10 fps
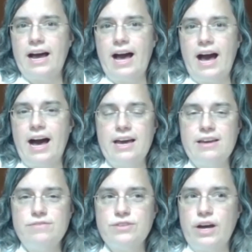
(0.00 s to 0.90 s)

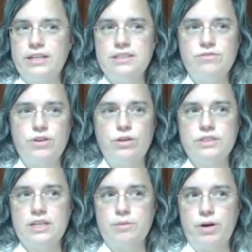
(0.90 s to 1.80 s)
I've gotten
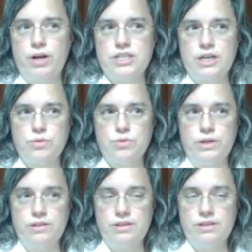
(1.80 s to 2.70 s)
involved in a project
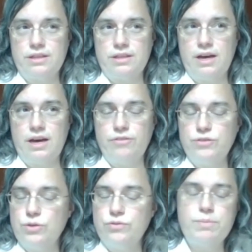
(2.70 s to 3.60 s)
with a
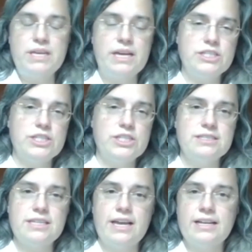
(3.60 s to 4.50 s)
few of the
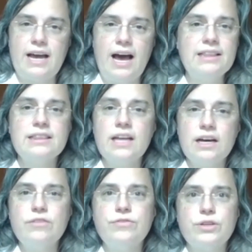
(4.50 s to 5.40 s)
PhDs, and I
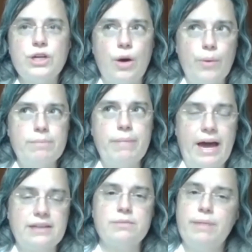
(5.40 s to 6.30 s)
love going
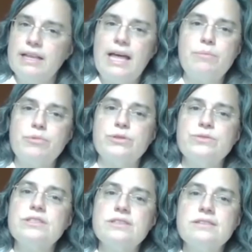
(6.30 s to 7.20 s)
back to my lab roots.